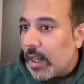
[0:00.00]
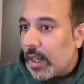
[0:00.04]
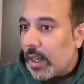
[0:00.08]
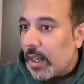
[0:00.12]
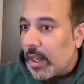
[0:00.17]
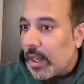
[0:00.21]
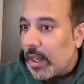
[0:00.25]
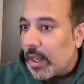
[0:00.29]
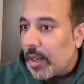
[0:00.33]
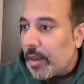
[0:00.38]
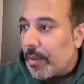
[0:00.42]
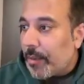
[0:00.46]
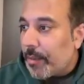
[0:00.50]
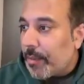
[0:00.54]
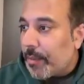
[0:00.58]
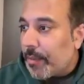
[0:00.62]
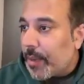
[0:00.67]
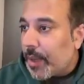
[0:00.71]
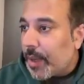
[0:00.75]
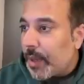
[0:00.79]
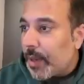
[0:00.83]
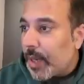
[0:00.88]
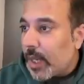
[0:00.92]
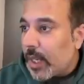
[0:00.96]

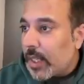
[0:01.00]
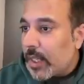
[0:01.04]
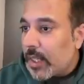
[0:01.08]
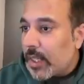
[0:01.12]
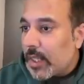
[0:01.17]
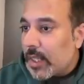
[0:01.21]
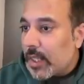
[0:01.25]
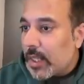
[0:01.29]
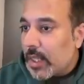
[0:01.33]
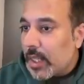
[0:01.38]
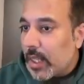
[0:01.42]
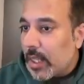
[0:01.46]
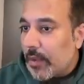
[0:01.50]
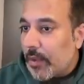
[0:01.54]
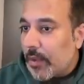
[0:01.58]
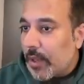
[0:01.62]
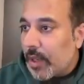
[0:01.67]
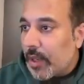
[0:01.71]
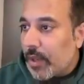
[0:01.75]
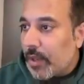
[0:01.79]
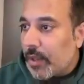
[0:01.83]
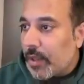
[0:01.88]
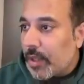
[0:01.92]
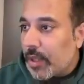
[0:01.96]
Now let's have a
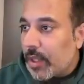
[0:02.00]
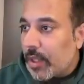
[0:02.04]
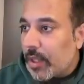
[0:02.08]
look.